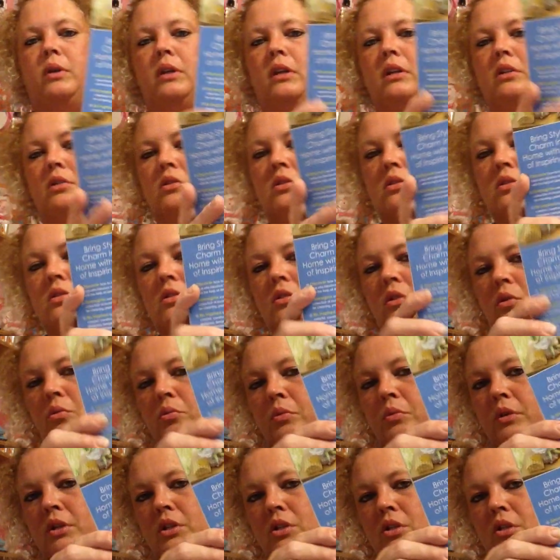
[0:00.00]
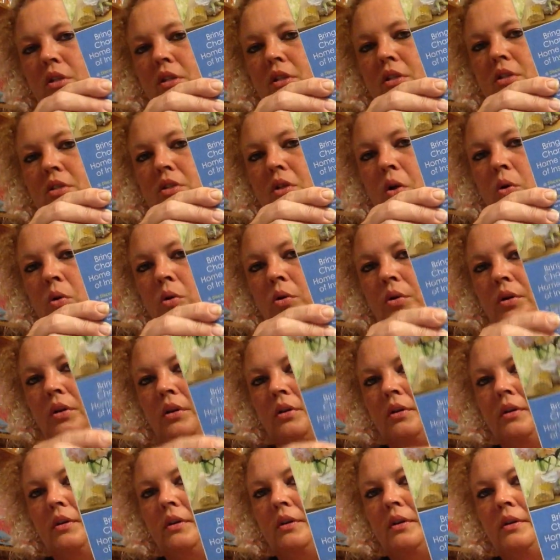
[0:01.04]
when it originally sold.
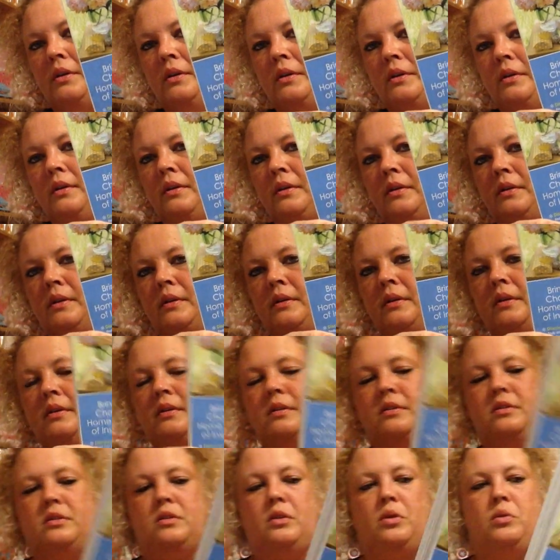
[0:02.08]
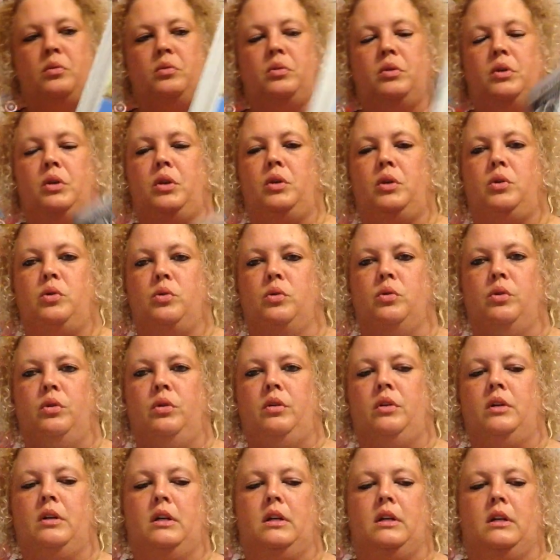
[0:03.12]
So really cool.
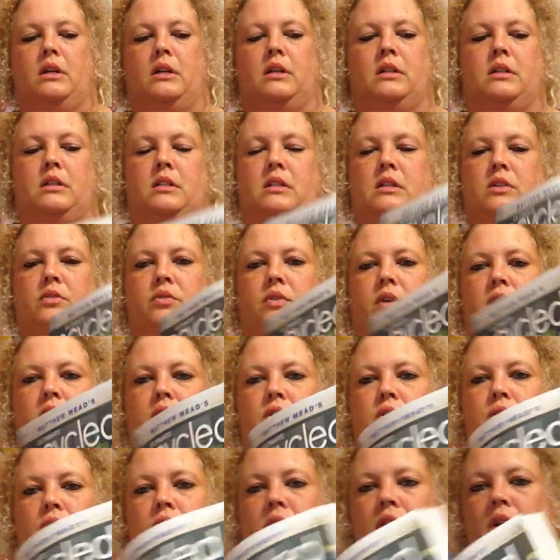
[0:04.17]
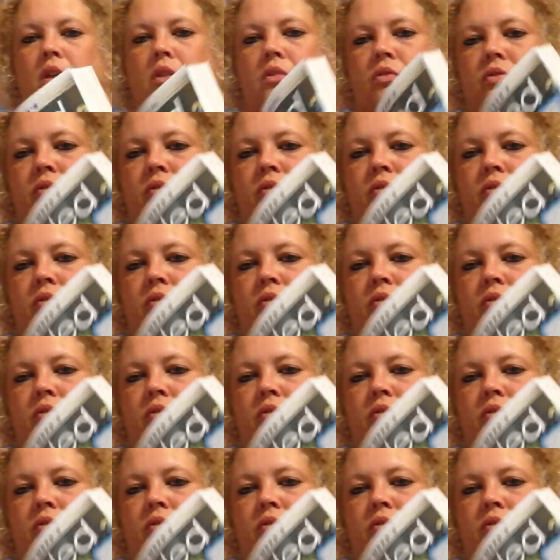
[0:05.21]
Let's see if we can do another